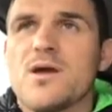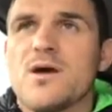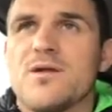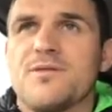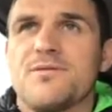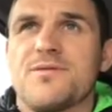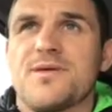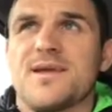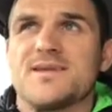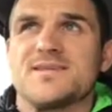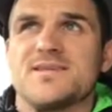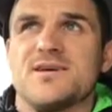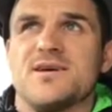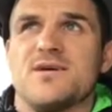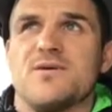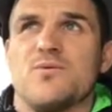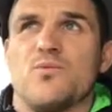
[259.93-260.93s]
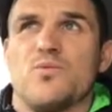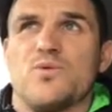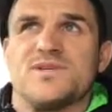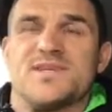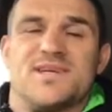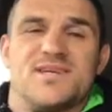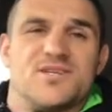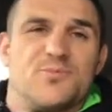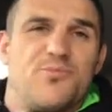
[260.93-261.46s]
and things that we
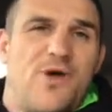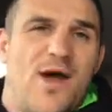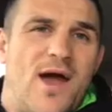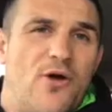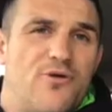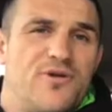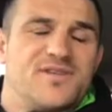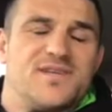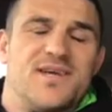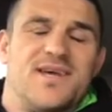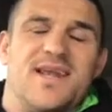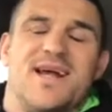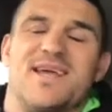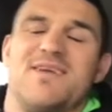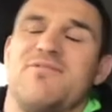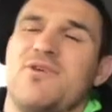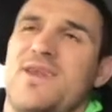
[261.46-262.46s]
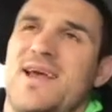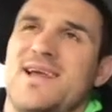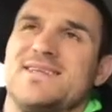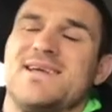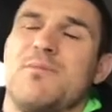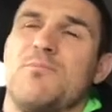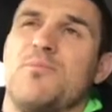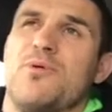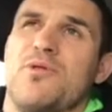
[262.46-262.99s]
see as a priority. And I'll give you an
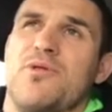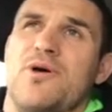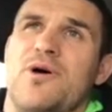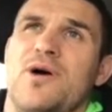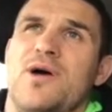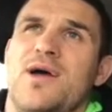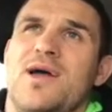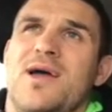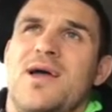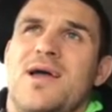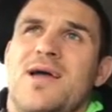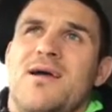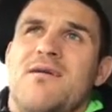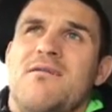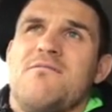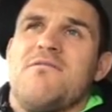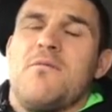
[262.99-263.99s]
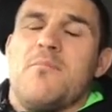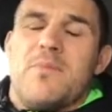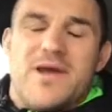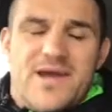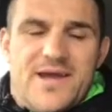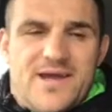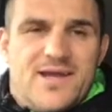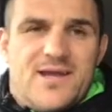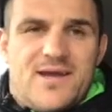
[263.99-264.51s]
example that, for
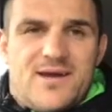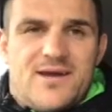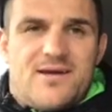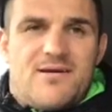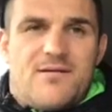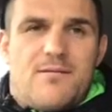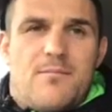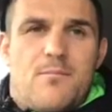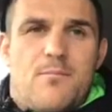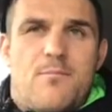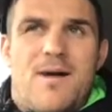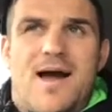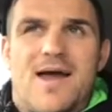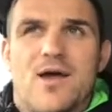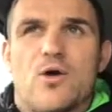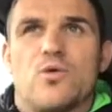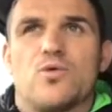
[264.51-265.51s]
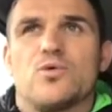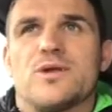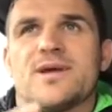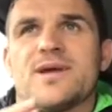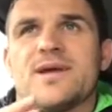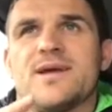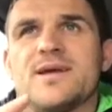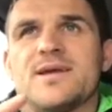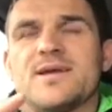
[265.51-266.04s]
me, my
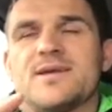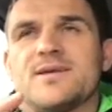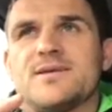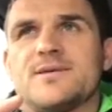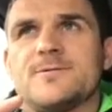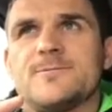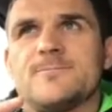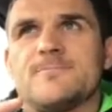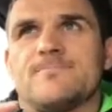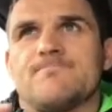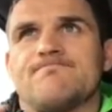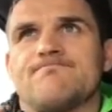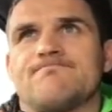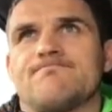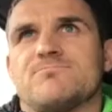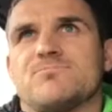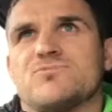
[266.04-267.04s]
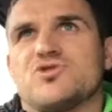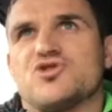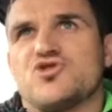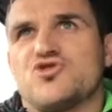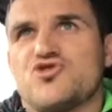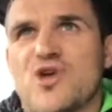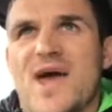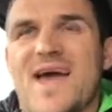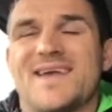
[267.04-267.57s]
only
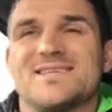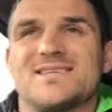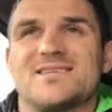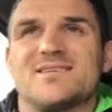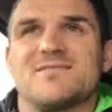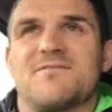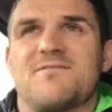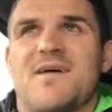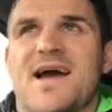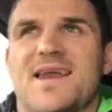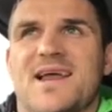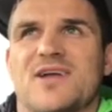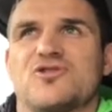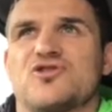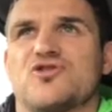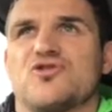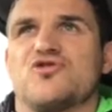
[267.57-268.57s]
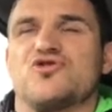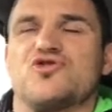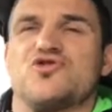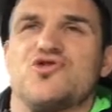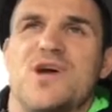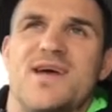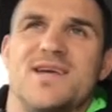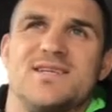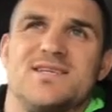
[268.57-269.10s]
stress, financial
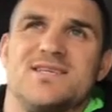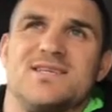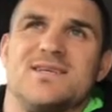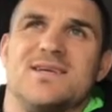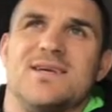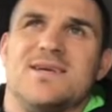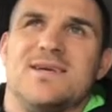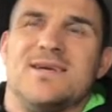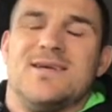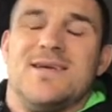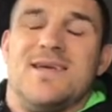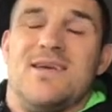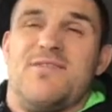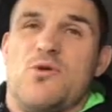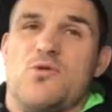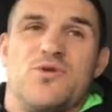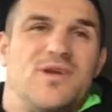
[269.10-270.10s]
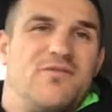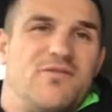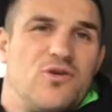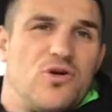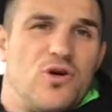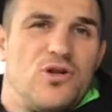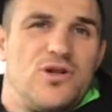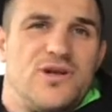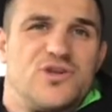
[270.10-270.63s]
stress, if I would even
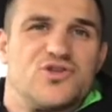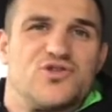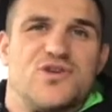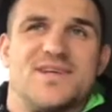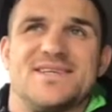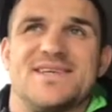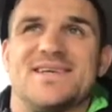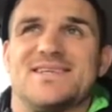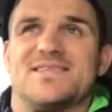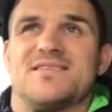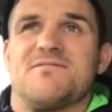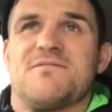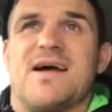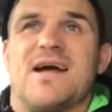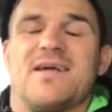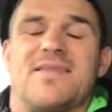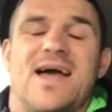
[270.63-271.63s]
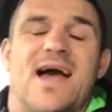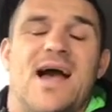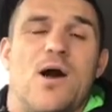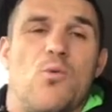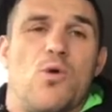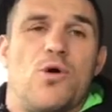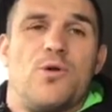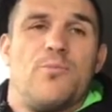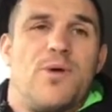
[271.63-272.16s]
call it a stress, is the fact that
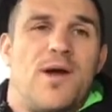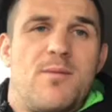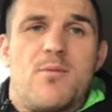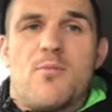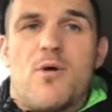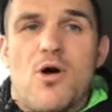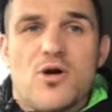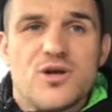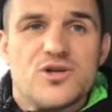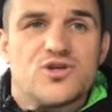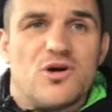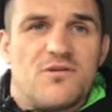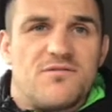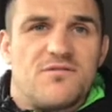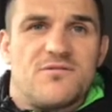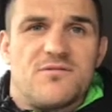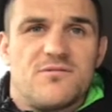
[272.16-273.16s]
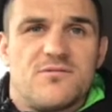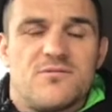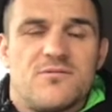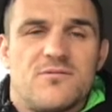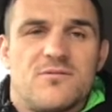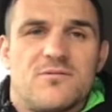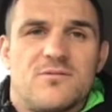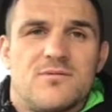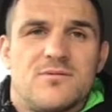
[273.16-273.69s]
I want to pay my mortgage off.
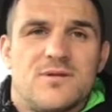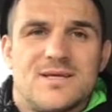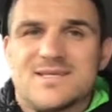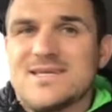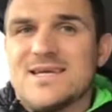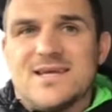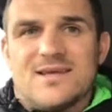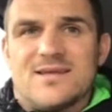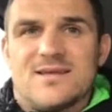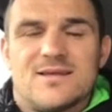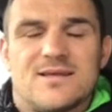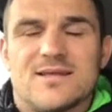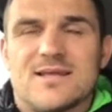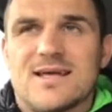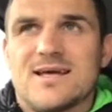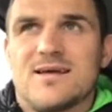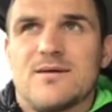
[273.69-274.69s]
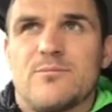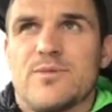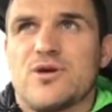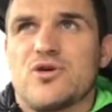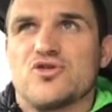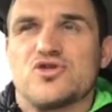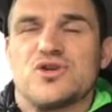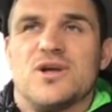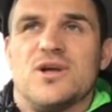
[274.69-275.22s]
That's it.
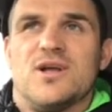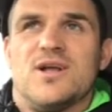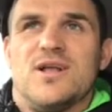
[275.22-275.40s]
Because